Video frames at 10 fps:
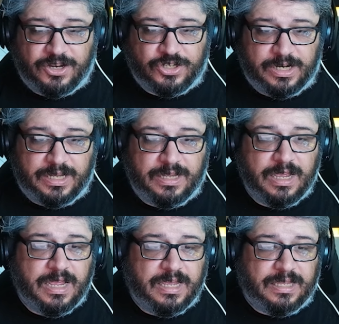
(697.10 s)
actually
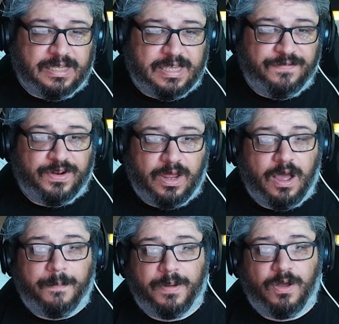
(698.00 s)
given
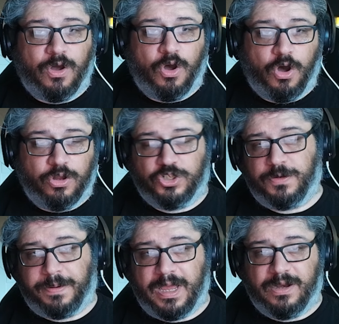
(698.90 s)
up on
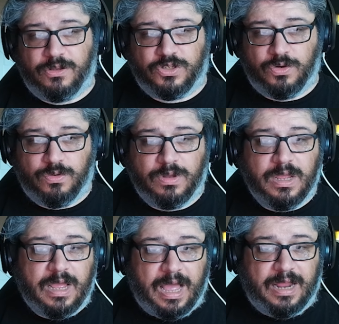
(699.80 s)
Japan at all,
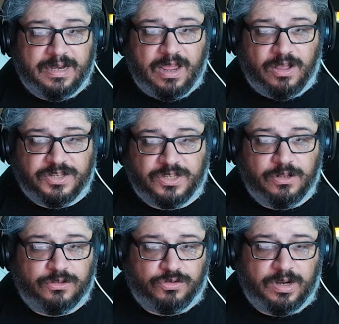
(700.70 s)
and they are
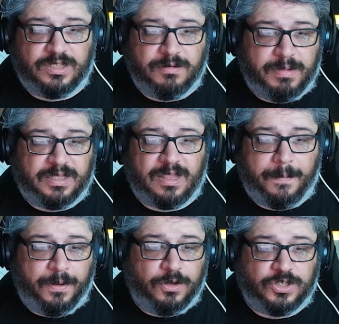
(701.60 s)
still trying to make
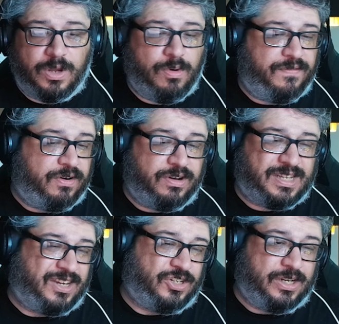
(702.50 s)
that push. Now, whether it's
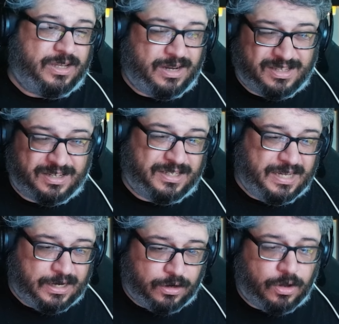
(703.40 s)
actually going to
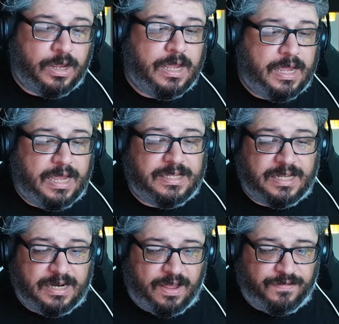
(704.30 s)
succeed or not is
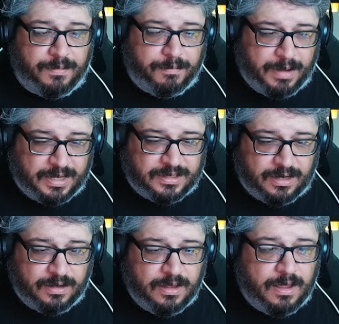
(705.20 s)
another
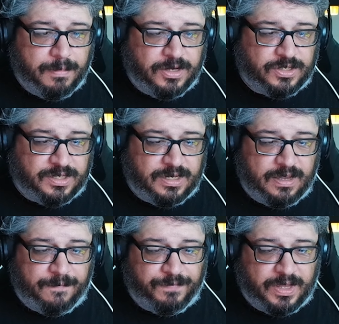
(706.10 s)
matter. But as you can
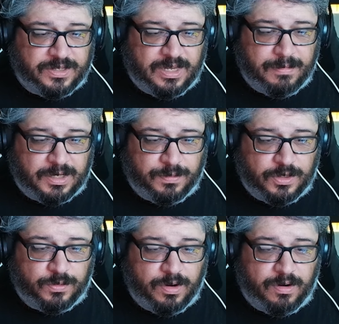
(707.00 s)
see, as Team
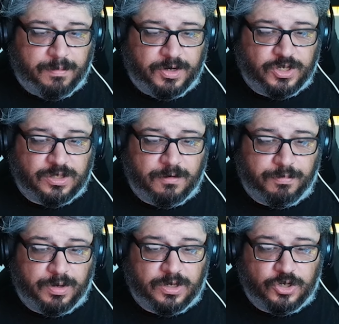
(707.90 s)
Xbox, we're on a mission to
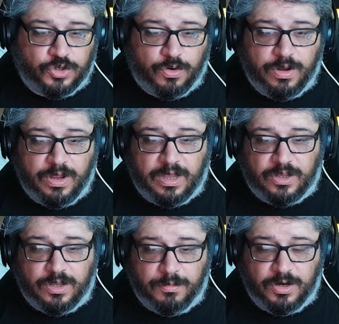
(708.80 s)
bring the joy
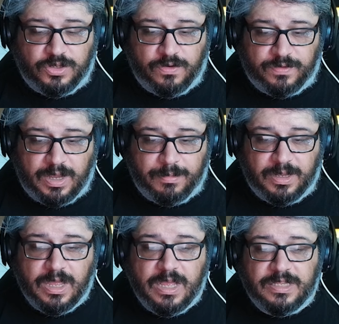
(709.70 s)
and community of
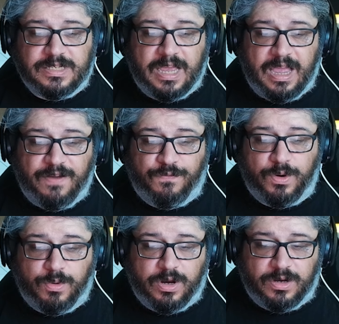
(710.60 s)
gaming to
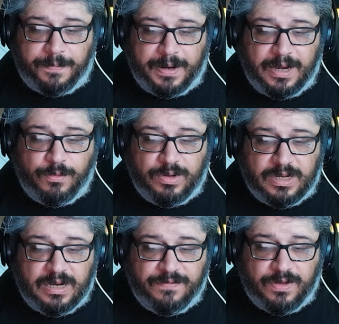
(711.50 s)
everyone on the planet. We
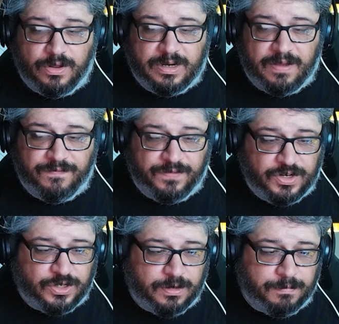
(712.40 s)
deliver on that
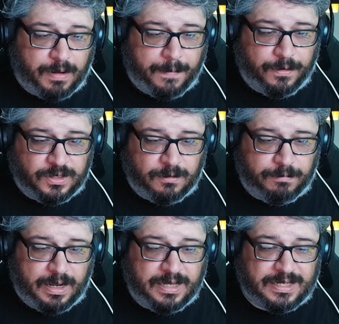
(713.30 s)
vision by putting
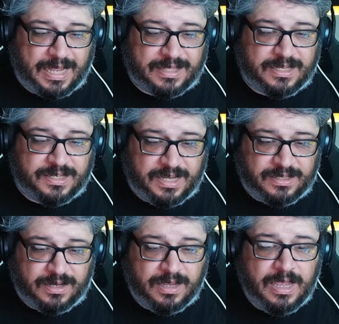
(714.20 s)
players at the
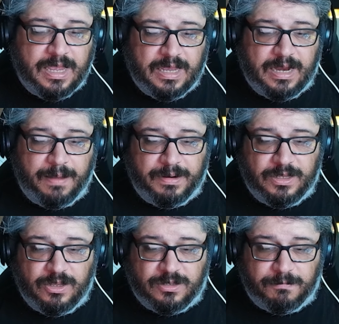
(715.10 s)
center,
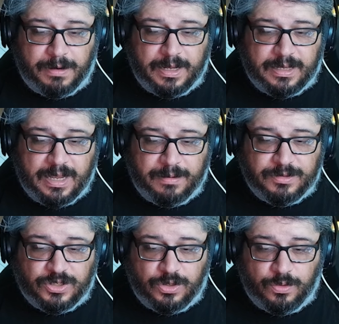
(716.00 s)
enabling you to play
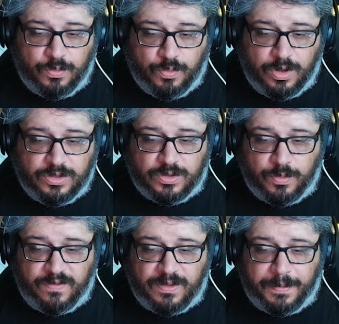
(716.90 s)
games you want
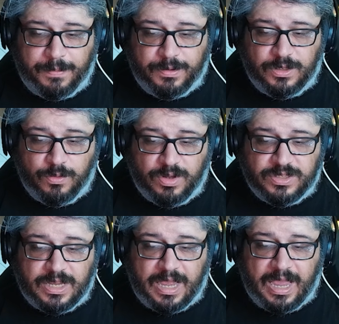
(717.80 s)
with the people you
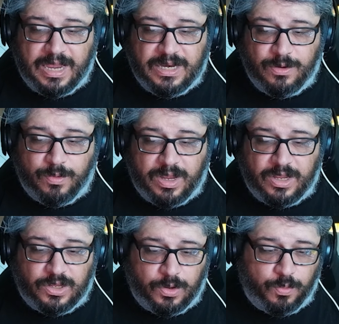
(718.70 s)
want, anywhere
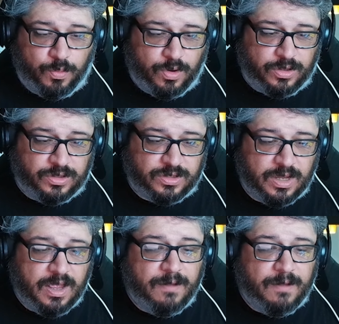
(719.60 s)
you want.